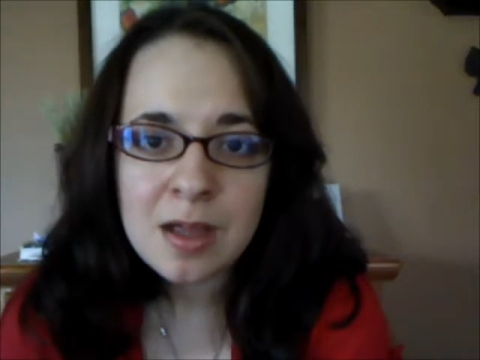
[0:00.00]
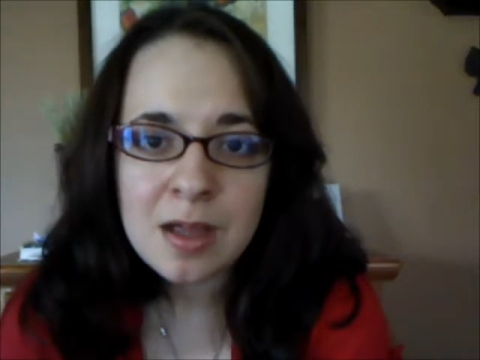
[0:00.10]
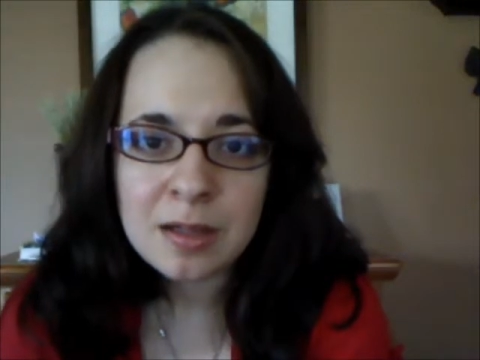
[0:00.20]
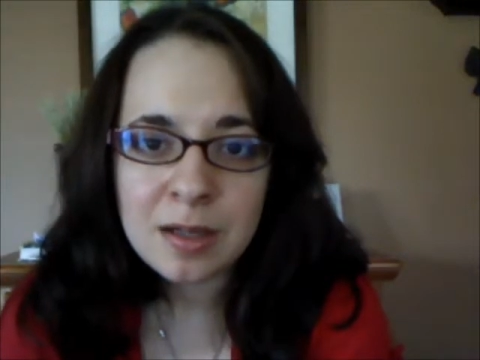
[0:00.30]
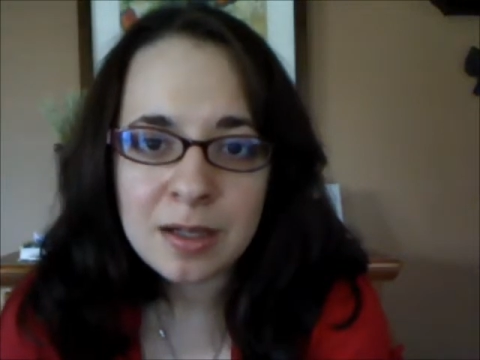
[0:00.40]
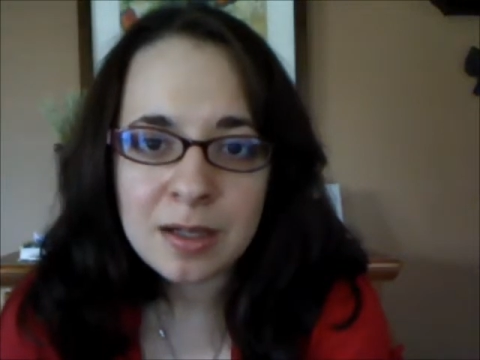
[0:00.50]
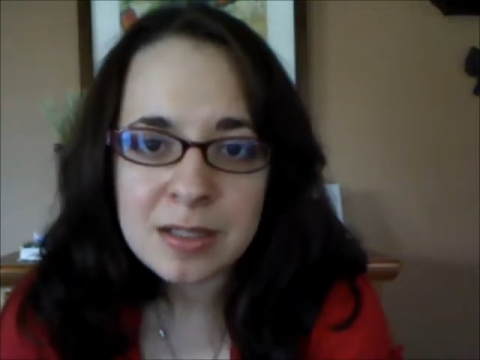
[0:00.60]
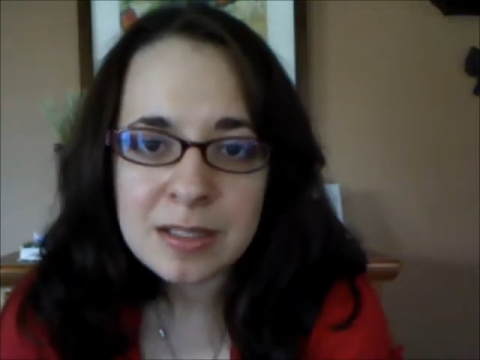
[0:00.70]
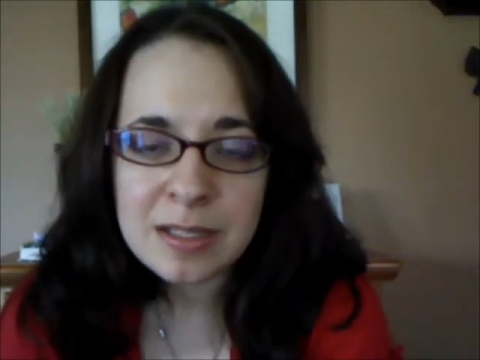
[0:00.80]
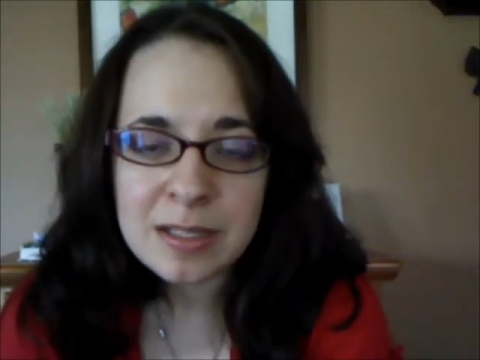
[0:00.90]
the
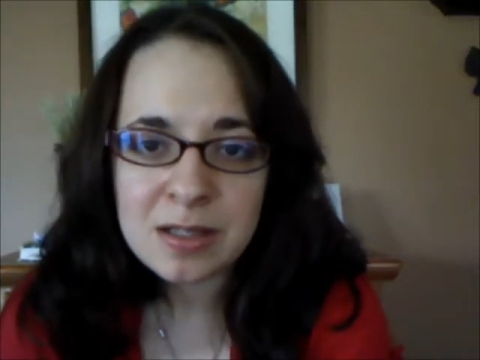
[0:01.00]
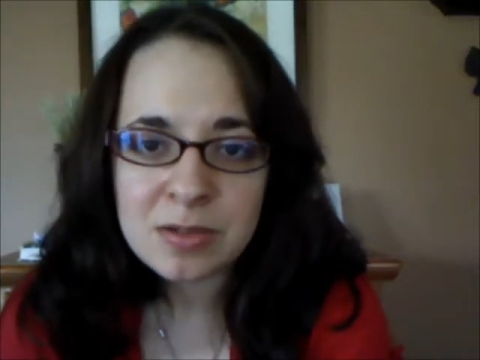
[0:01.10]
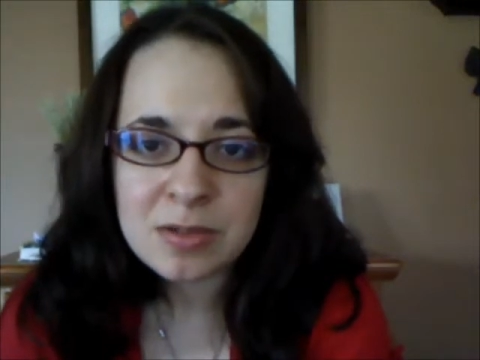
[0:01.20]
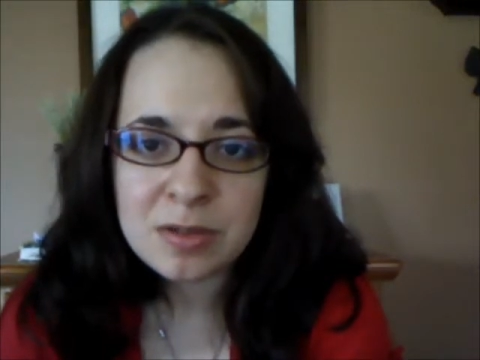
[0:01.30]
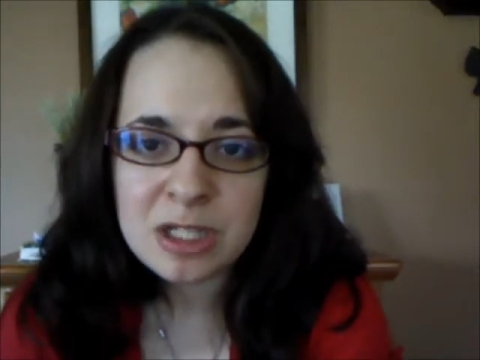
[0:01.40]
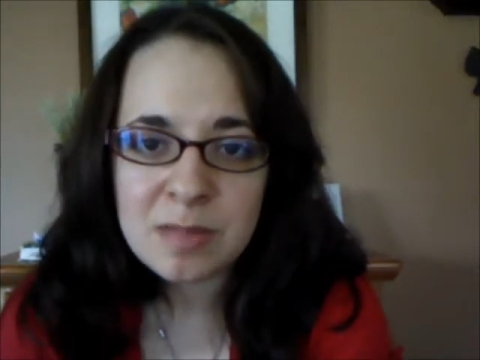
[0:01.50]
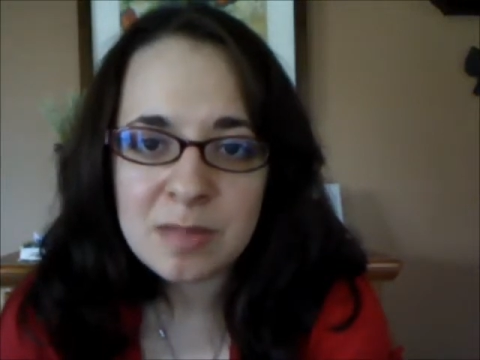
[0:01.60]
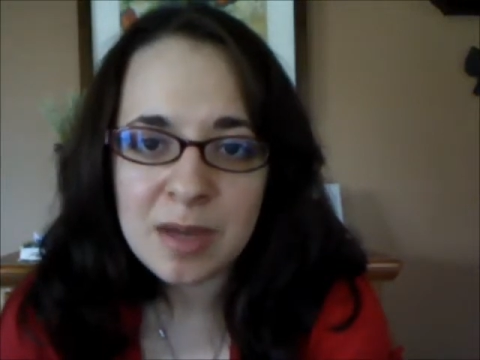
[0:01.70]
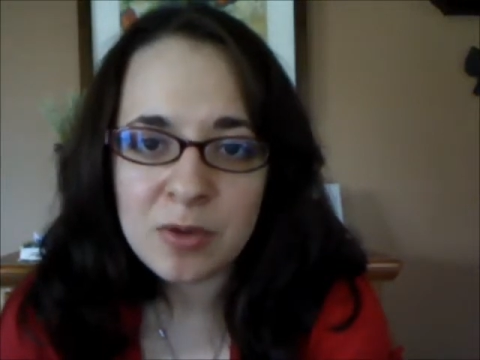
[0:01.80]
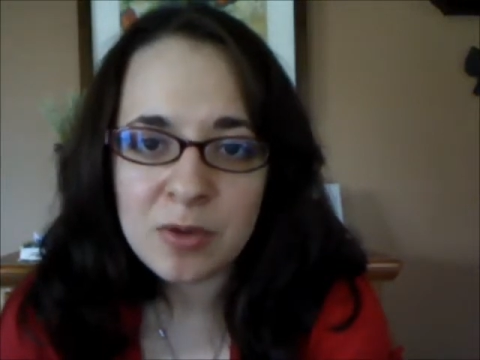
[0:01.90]
Dustlands trilogy
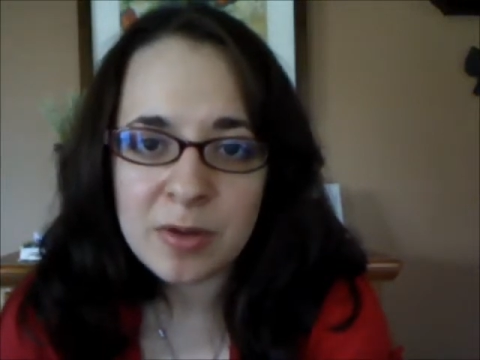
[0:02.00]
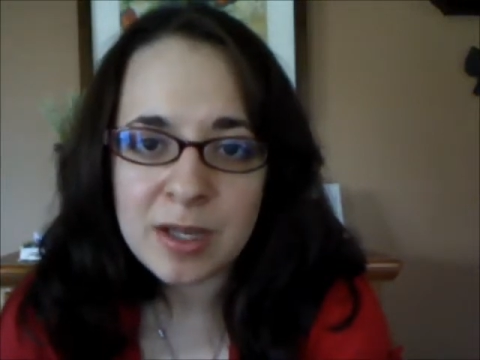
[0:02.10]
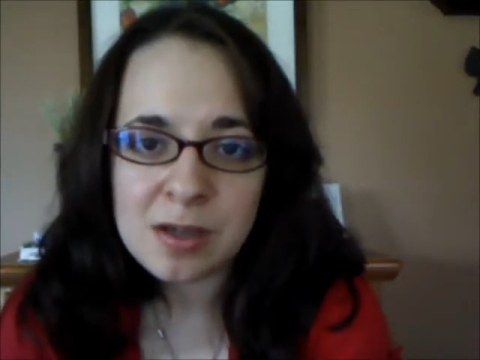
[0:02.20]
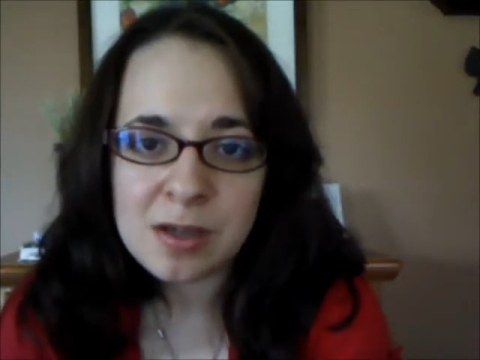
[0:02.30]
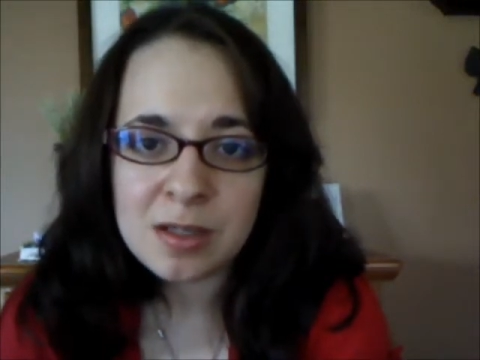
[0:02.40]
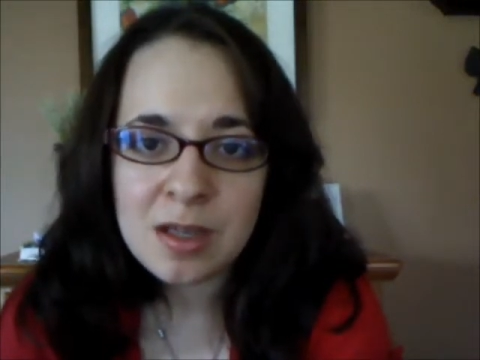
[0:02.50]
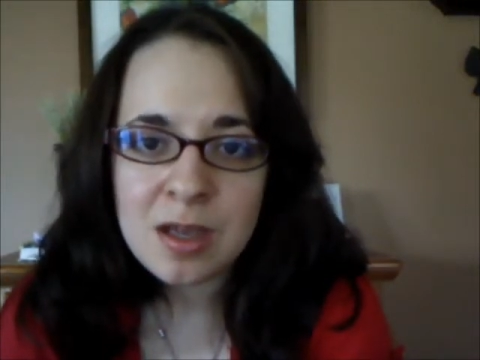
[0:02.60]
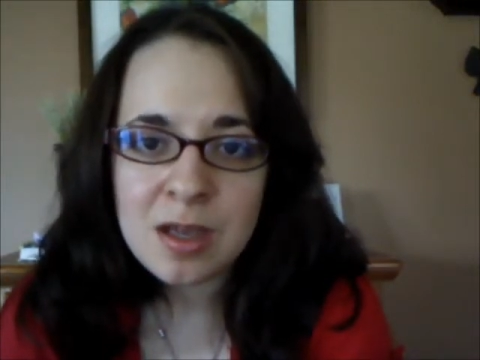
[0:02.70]
by Moira Young,